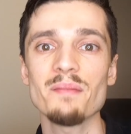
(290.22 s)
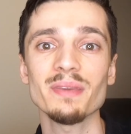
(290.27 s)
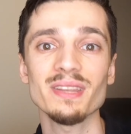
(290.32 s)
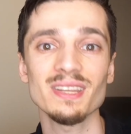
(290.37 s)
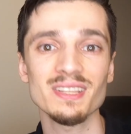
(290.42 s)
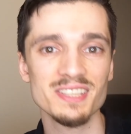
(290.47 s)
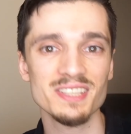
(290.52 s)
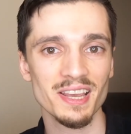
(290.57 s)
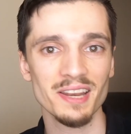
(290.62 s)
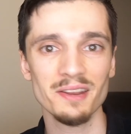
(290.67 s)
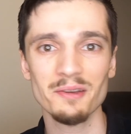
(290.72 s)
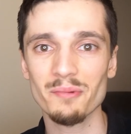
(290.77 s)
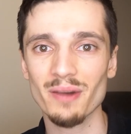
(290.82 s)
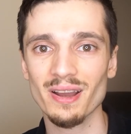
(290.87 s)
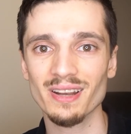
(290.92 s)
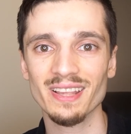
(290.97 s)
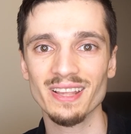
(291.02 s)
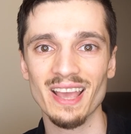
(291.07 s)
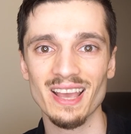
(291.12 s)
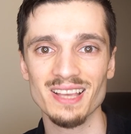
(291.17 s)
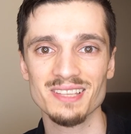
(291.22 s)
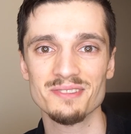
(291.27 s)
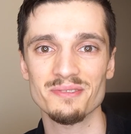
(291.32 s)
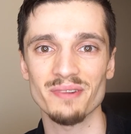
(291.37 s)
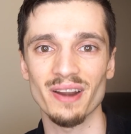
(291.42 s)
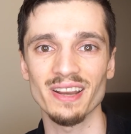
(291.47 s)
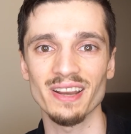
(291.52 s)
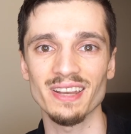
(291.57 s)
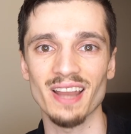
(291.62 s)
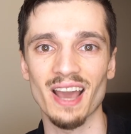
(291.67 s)
mean, it's anyone's guess
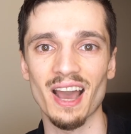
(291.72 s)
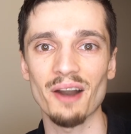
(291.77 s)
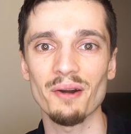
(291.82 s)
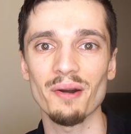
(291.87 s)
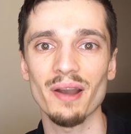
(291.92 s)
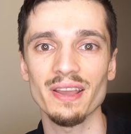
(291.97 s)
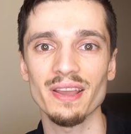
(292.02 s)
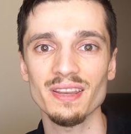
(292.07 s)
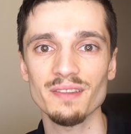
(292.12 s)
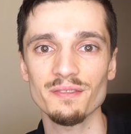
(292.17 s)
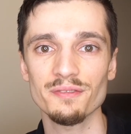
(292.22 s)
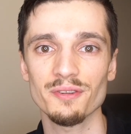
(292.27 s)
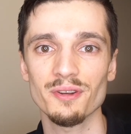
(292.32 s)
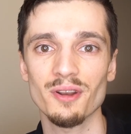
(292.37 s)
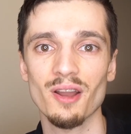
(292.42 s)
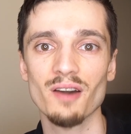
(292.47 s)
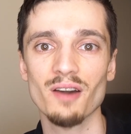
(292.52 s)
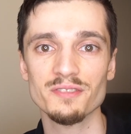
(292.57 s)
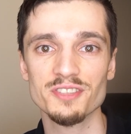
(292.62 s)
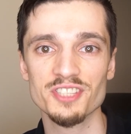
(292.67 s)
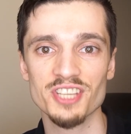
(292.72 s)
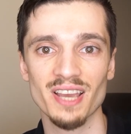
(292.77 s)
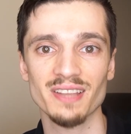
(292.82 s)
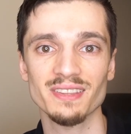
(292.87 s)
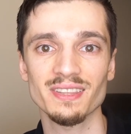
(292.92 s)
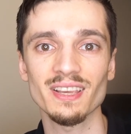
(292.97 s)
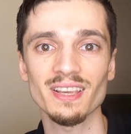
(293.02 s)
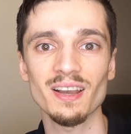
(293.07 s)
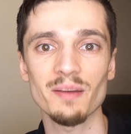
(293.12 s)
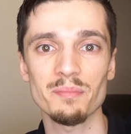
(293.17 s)
right now, and if you love
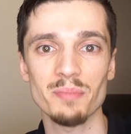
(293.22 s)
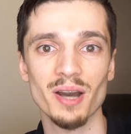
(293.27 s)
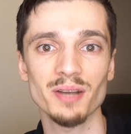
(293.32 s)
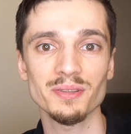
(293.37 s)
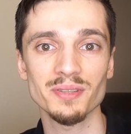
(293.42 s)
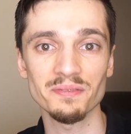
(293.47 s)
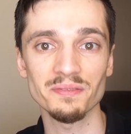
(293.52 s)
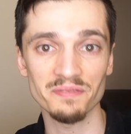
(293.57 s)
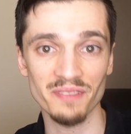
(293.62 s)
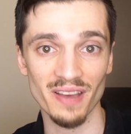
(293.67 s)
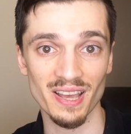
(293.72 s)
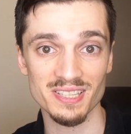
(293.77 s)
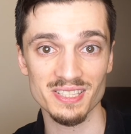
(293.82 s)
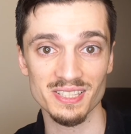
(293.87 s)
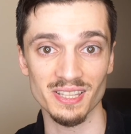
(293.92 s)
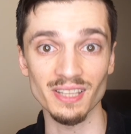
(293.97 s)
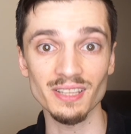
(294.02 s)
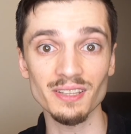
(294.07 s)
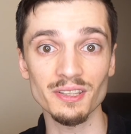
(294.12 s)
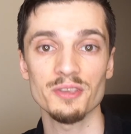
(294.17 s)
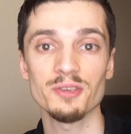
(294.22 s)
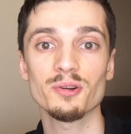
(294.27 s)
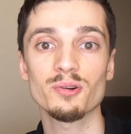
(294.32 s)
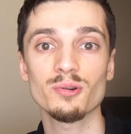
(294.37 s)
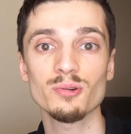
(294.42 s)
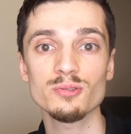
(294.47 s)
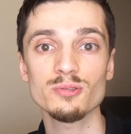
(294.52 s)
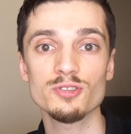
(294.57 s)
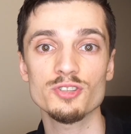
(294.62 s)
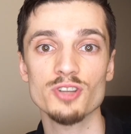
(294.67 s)
chatting about investing, you
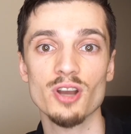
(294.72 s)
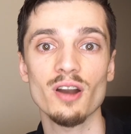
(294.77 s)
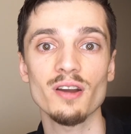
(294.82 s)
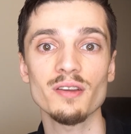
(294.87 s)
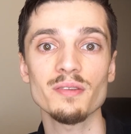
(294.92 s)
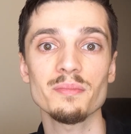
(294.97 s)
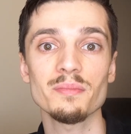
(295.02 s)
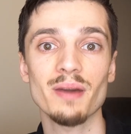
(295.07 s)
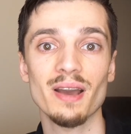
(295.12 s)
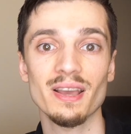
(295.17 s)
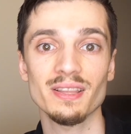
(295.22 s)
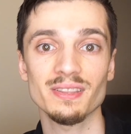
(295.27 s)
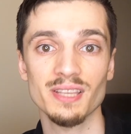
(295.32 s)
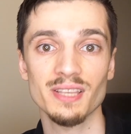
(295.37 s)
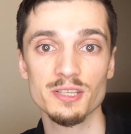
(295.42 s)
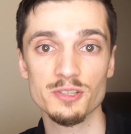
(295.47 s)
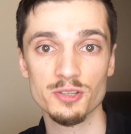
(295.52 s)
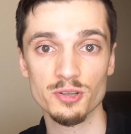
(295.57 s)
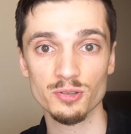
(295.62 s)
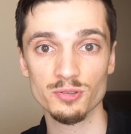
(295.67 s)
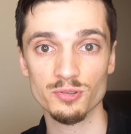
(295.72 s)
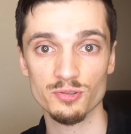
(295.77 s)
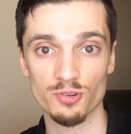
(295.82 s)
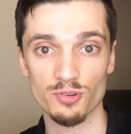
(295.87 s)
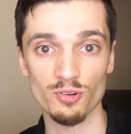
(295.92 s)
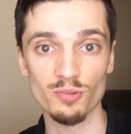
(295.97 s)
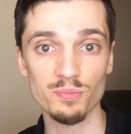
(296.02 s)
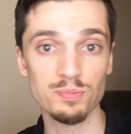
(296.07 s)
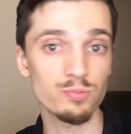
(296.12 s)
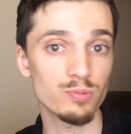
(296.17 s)
could join my Discord
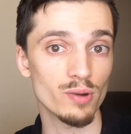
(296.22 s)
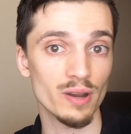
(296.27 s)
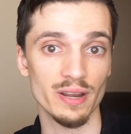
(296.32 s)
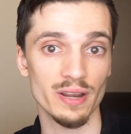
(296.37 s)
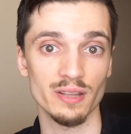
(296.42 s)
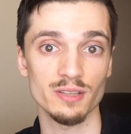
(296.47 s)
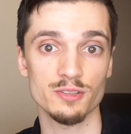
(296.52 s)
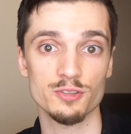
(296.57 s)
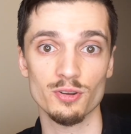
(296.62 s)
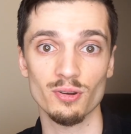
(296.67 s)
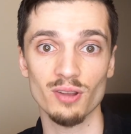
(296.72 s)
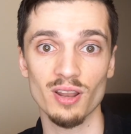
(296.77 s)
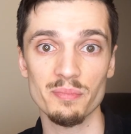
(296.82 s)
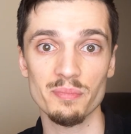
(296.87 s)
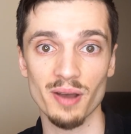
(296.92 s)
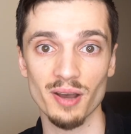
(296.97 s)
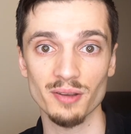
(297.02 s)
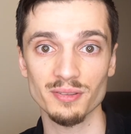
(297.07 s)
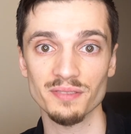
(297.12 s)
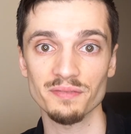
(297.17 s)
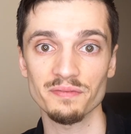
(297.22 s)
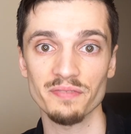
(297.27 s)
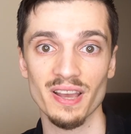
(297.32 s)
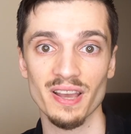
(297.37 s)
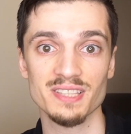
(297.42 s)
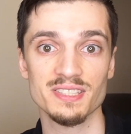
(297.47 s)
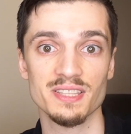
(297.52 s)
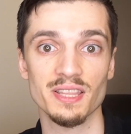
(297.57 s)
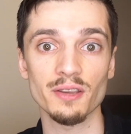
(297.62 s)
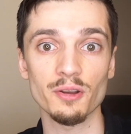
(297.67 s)
group where it's all about
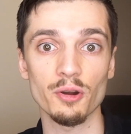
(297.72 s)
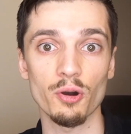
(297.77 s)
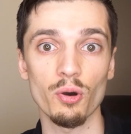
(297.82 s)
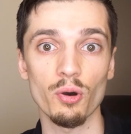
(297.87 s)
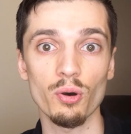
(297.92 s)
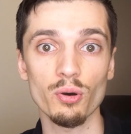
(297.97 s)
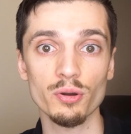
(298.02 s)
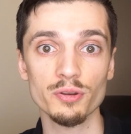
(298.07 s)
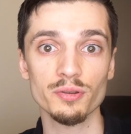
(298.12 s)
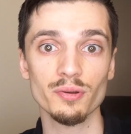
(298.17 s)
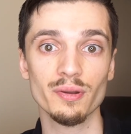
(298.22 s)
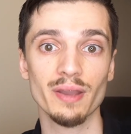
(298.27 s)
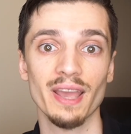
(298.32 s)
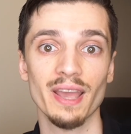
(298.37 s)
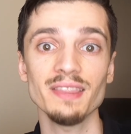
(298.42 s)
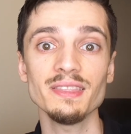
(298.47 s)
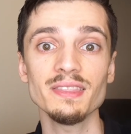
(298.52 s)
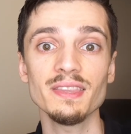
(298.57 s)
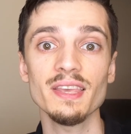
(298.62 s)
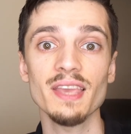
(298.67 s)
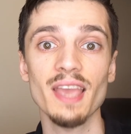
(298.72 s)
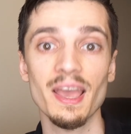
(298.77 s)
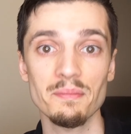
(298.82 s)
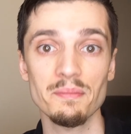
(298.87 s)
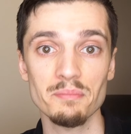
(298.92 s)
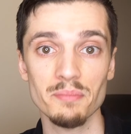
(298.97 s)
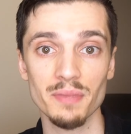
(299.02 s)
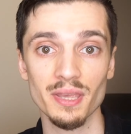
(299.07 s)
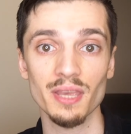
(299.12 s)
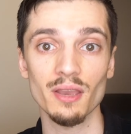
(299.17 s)
investing, or you can
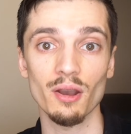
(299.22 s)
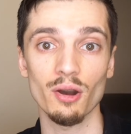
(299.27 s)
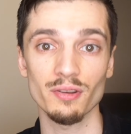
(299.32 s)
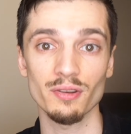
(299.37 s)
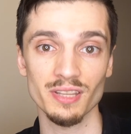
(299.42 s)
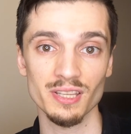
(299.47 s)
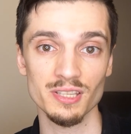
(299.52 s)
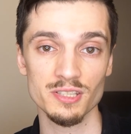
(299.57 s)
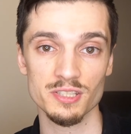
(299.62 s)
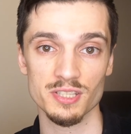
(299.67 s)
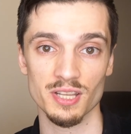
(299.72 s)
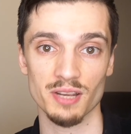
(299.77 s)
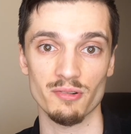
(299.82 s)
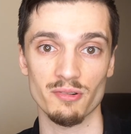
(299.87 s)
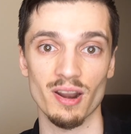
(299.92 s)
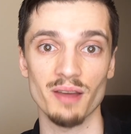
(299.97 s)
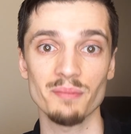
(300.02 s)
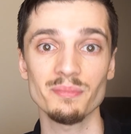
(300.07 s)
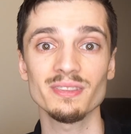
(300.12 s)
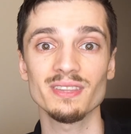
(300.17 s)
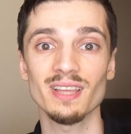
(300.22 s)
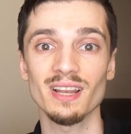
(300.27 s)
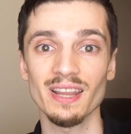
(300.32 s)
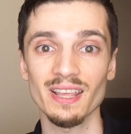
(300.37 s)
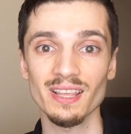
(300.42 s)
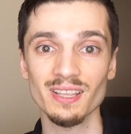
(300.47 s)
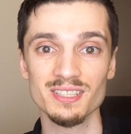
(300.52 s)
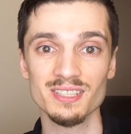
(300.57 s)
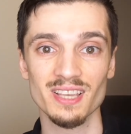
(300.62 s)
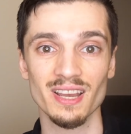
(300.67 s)
DM me on Instagram. The
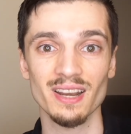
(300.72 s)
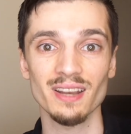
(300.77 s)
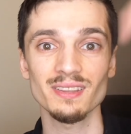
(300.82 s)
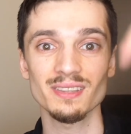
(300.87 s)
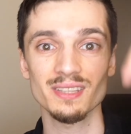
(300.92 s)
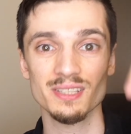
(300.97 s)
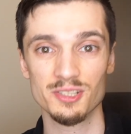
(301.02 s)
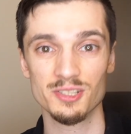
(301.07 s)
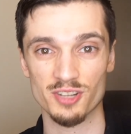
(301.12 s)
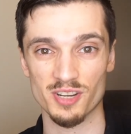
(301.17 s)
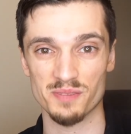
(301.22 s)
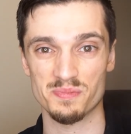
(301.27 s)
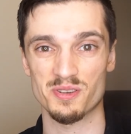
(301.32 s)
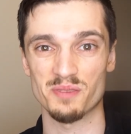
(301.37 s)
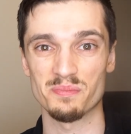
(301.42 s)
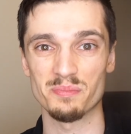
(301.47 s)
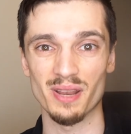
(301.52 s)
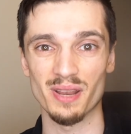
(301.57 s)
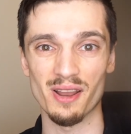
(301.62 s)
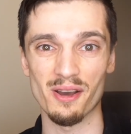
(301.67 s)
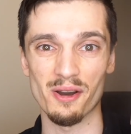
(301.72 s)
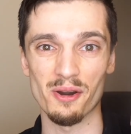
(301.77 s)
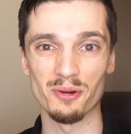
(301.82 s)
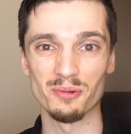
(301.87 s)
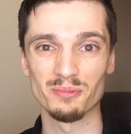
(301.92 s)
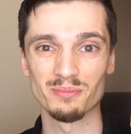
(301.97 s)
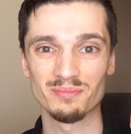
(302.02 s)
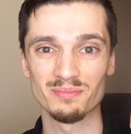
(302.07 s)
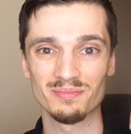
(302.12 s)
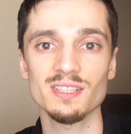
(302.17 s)
links are in the description below.
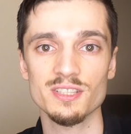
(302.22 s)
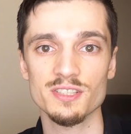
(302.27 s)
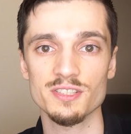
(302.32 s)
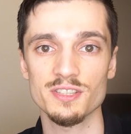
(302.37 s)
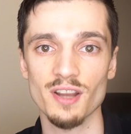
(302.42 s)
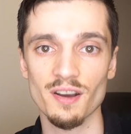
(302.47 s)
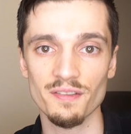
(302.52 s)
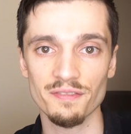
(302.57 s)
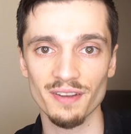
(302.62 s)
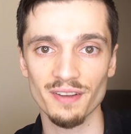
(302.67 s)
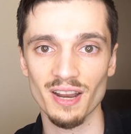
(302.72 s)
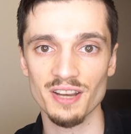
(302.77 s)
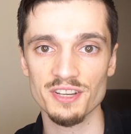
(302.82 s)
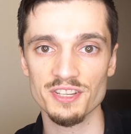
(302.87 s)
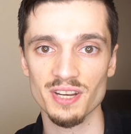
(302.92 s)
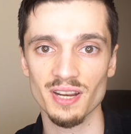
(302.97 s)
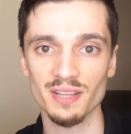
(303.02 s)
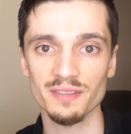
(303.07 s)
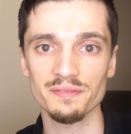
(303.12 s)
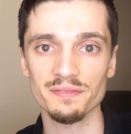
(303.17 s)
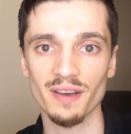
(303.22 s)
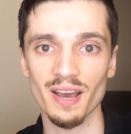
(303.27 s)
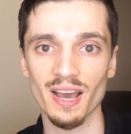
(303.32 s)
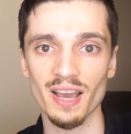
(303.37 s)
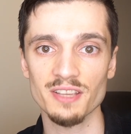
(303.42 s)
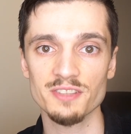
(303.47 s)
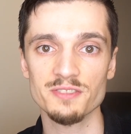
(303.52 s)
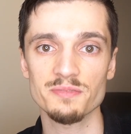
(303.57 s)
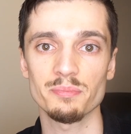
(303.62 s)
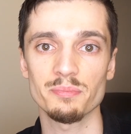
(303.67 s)
This is not financial
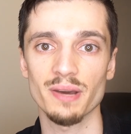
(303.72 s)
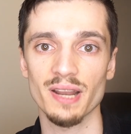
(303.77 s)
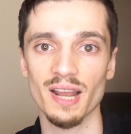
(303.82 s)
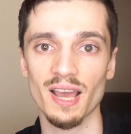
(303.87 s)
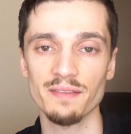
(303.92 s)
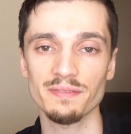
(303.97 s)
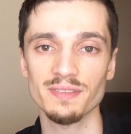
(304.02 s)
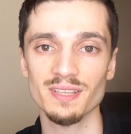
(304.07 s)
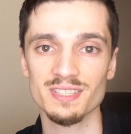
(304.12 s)
advice, but I've